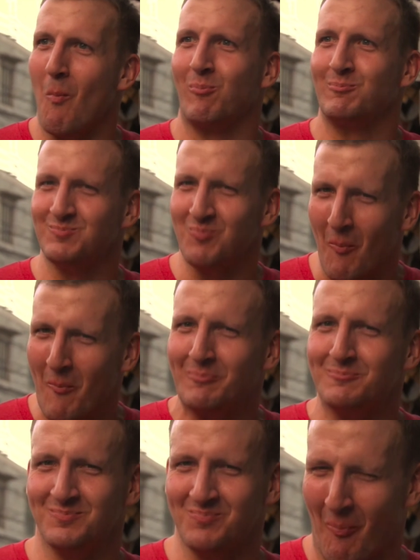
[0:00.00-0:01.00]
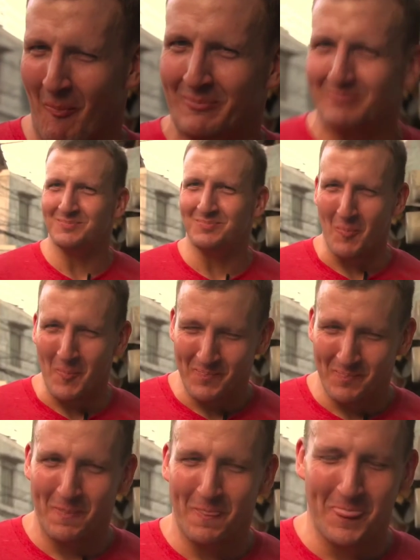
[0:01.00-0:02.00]
He likes it.
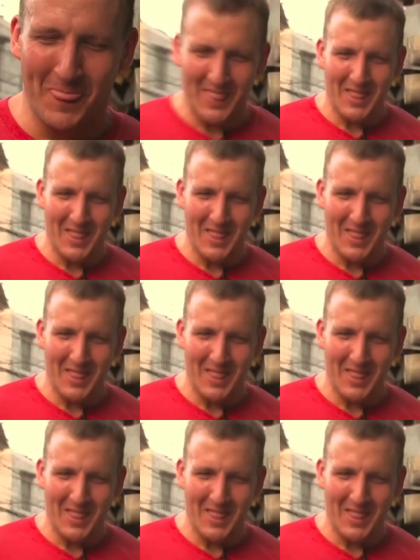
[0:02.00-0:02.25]
Okay.